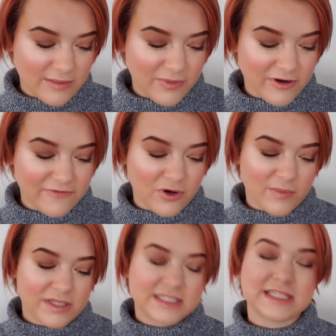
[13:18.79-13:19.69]

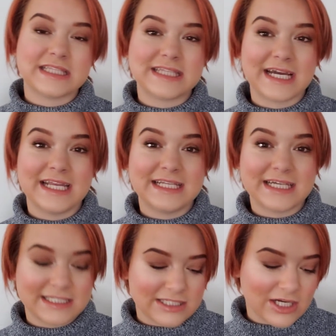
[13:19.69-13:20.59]
performance at the Tiny
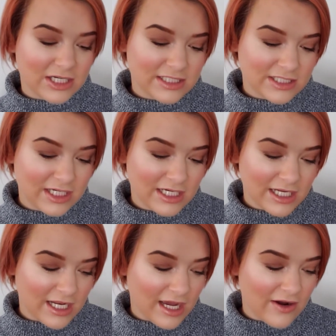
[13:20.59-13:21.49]
Desk concert
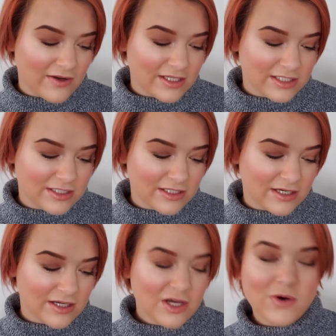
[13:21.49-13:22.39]
and how into the